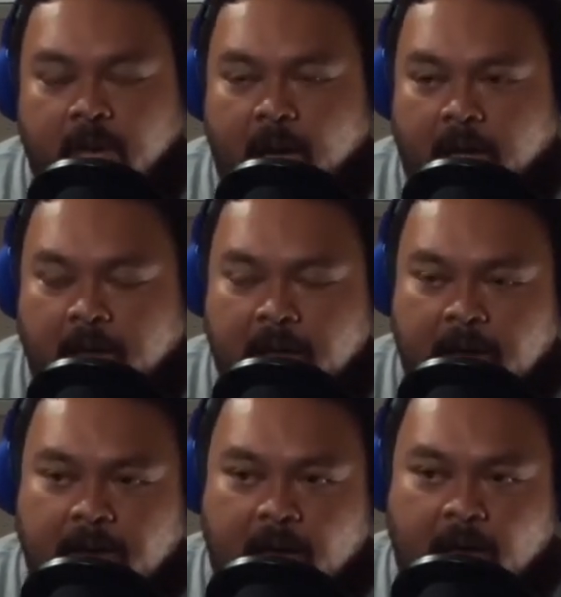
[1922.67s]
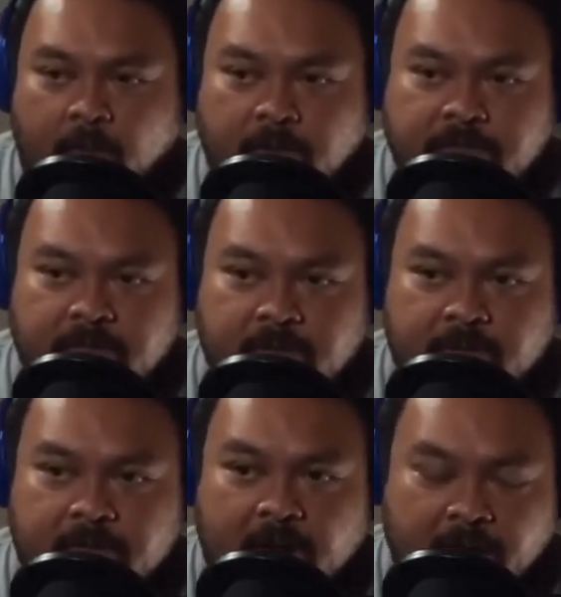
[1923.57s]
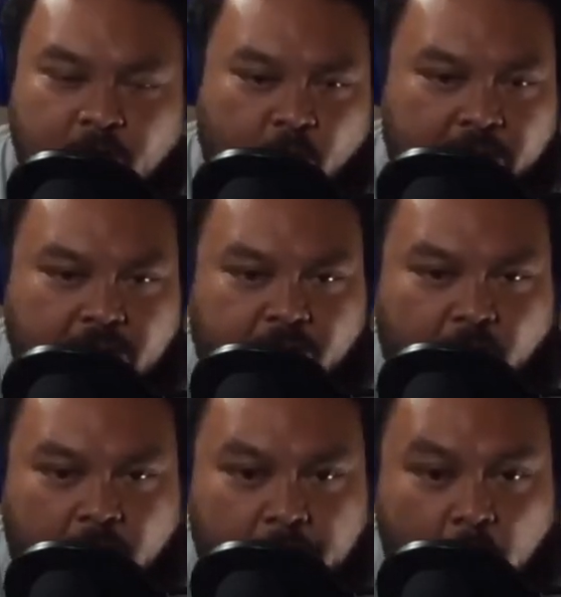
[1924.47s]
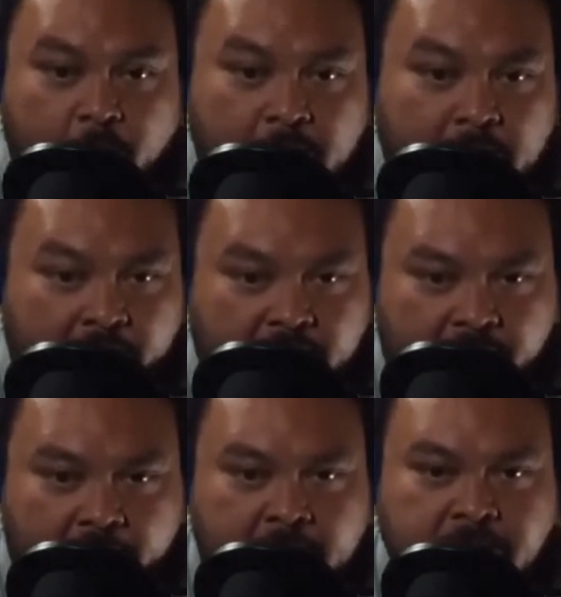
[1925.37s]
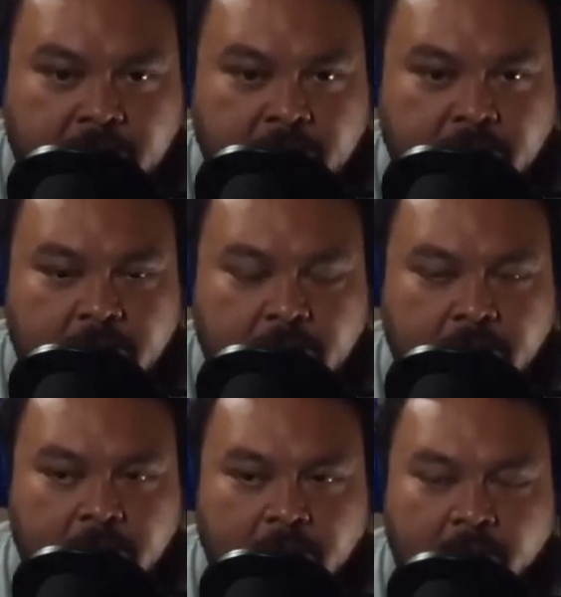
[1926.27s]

and I was kind of waiting for a moment like that. So was I.